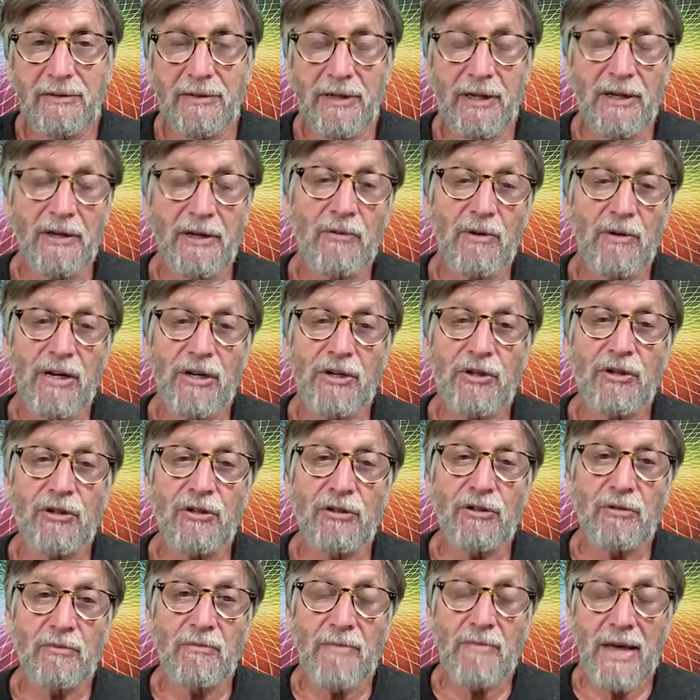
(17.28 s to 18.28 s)

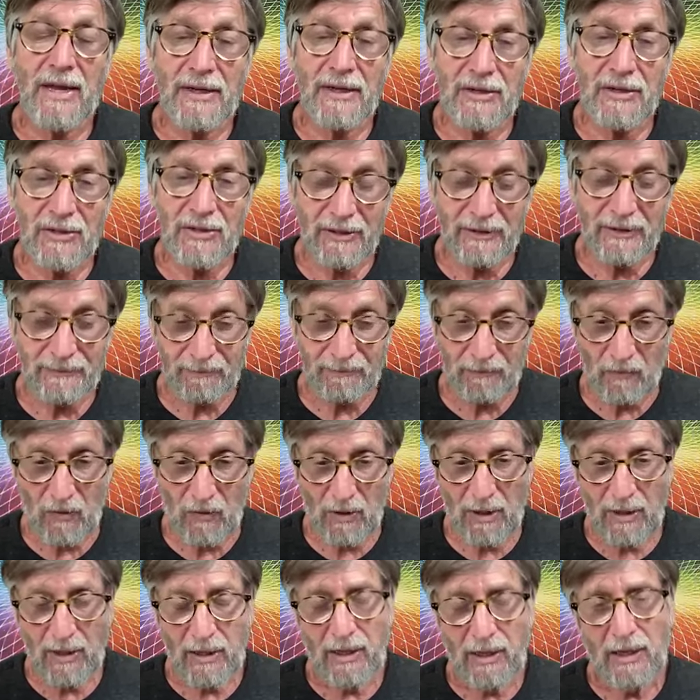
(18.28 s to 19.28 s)
Generational Medicine.
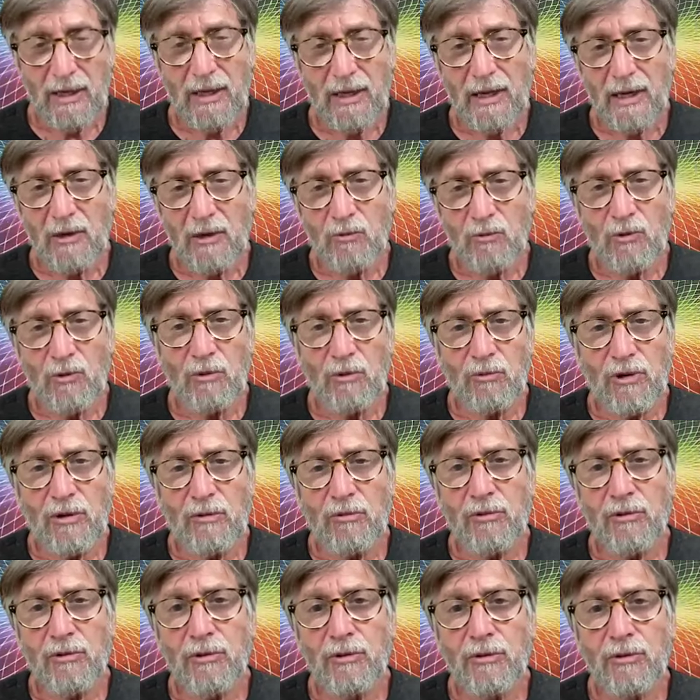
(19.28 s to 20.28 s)
And what we
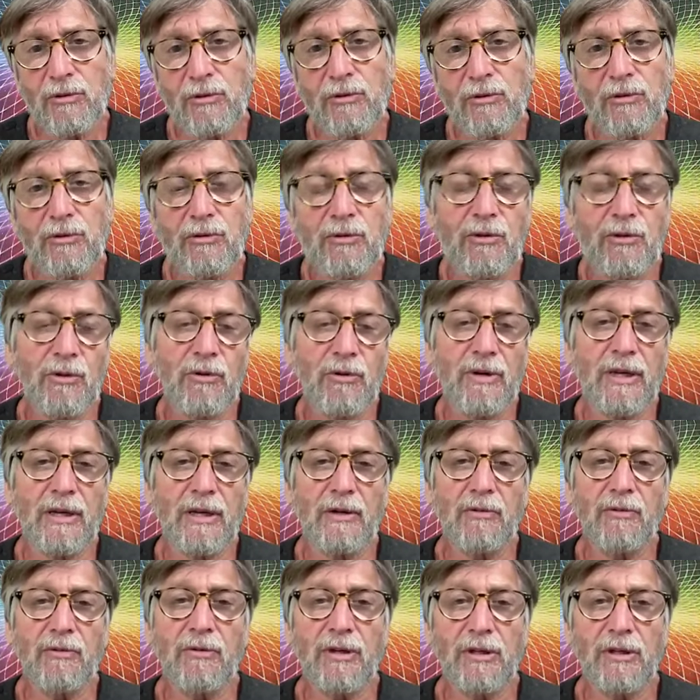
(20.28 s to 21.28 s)
were
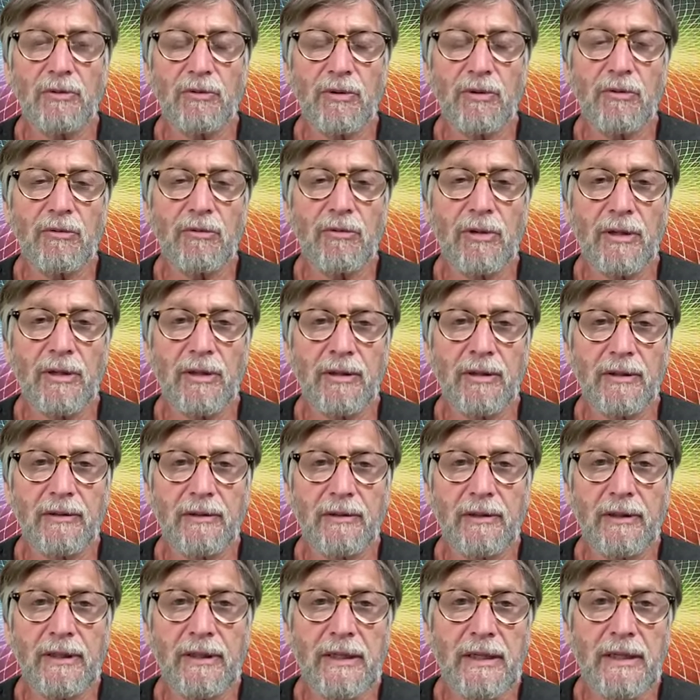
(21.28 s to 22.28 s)
doing was we were
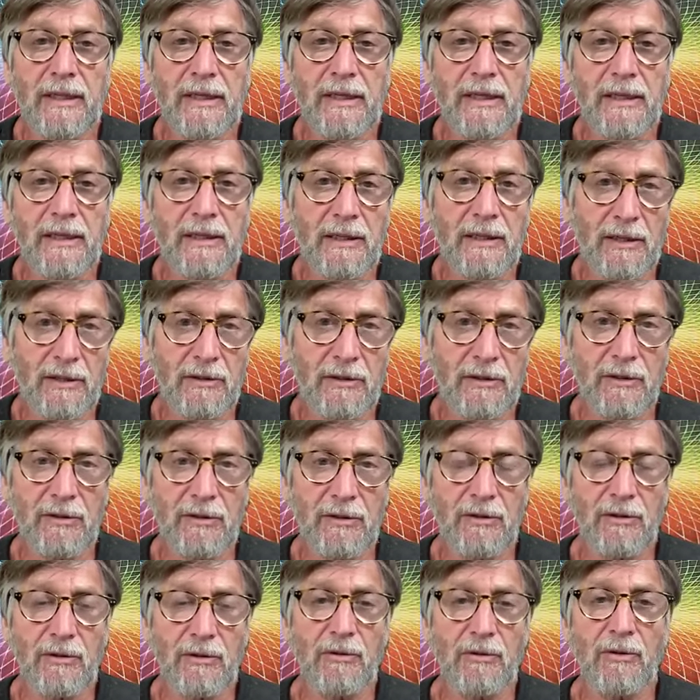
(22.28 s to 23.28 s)
leaning
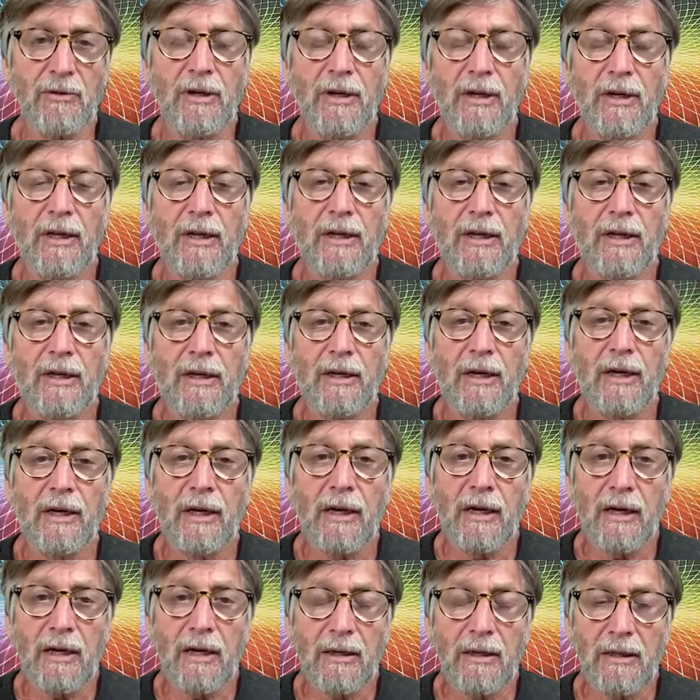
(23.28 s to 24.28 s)
into
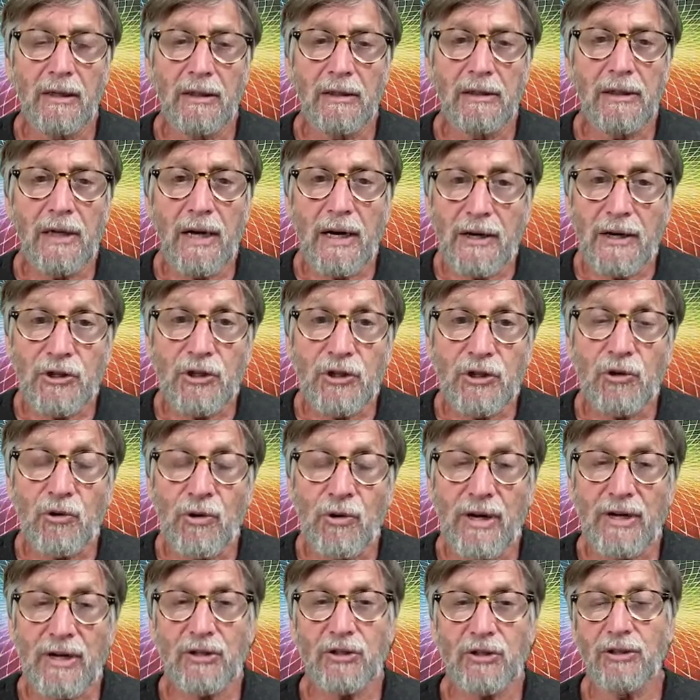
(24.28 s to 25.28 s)
uh, large
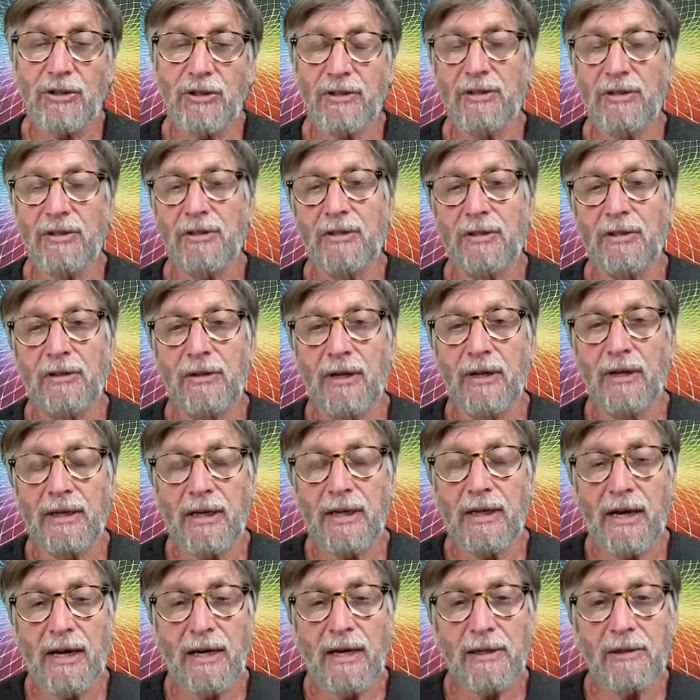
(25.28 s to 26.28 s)
questions
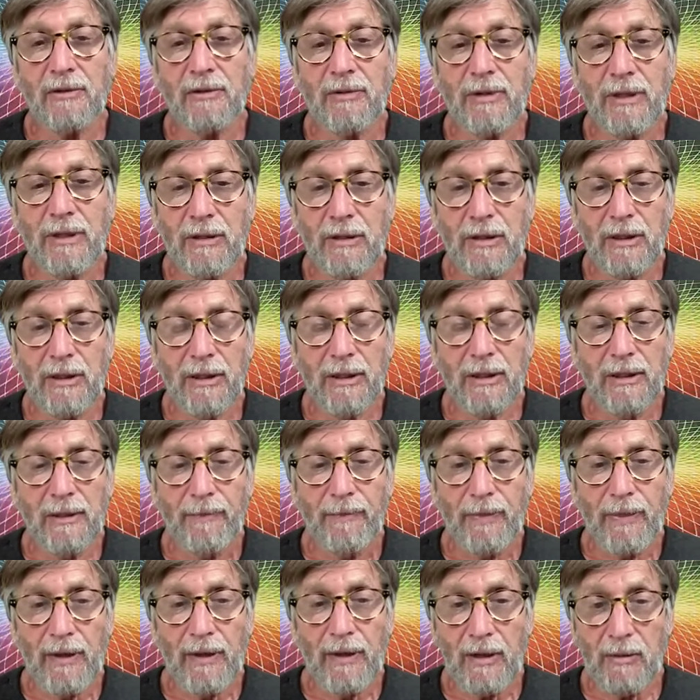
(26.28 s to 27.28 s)
like how do we
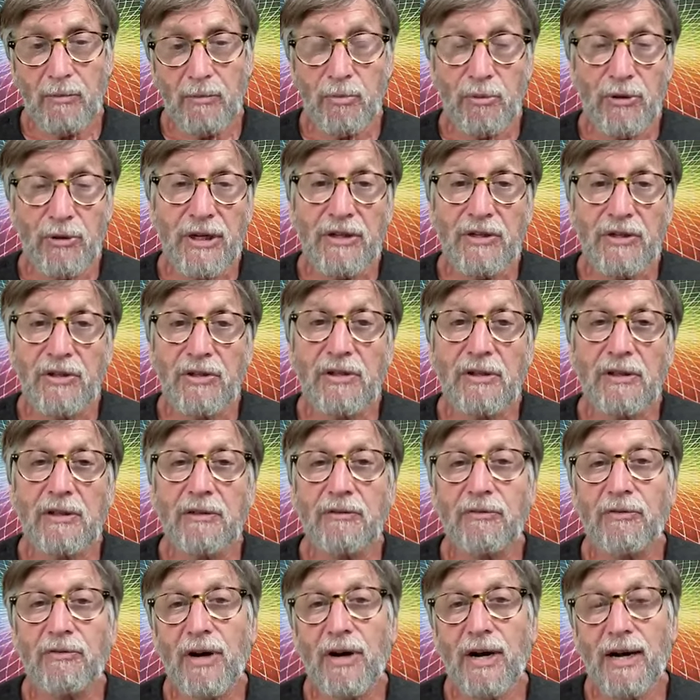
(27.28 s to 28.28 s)
uh, bridge the
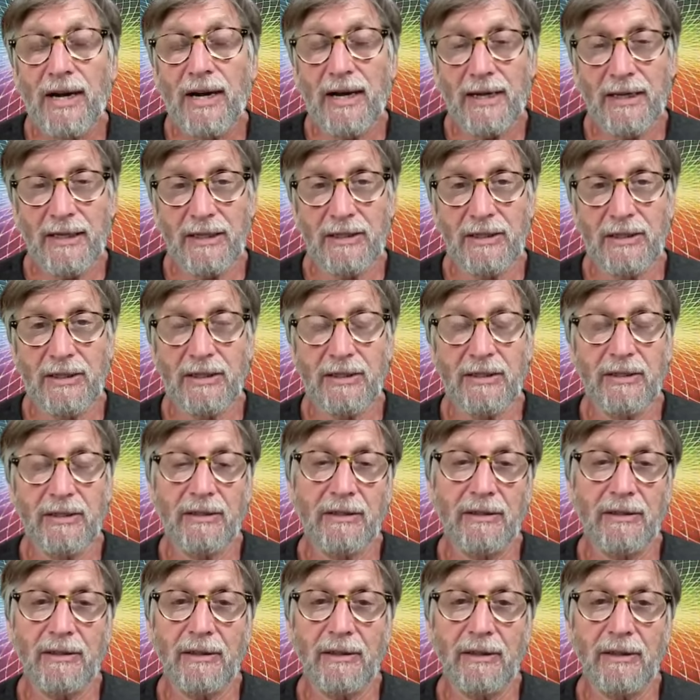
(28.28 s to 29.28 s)
divides
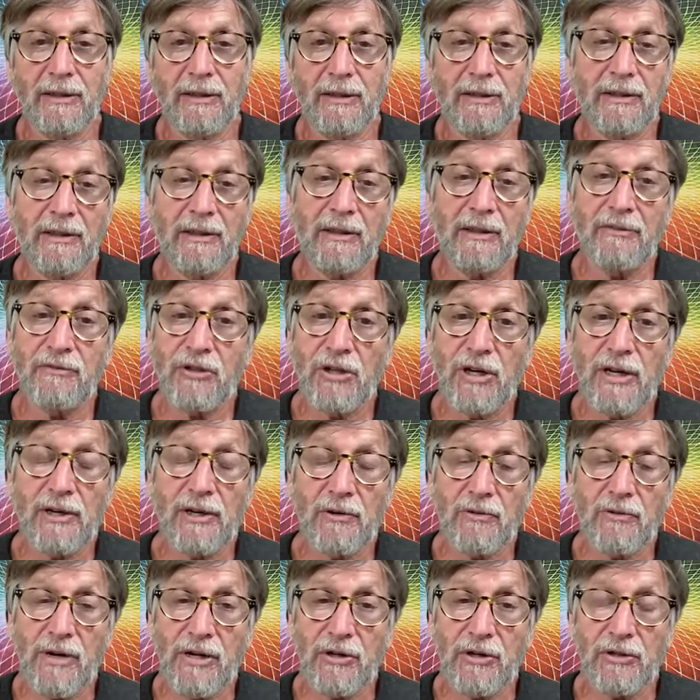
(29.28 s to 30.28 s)
uh, of
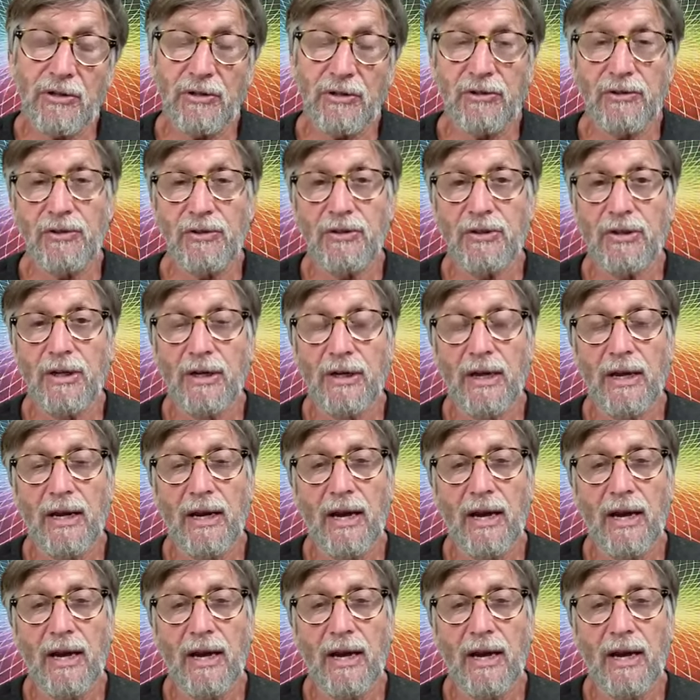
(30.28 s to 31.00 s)
generations?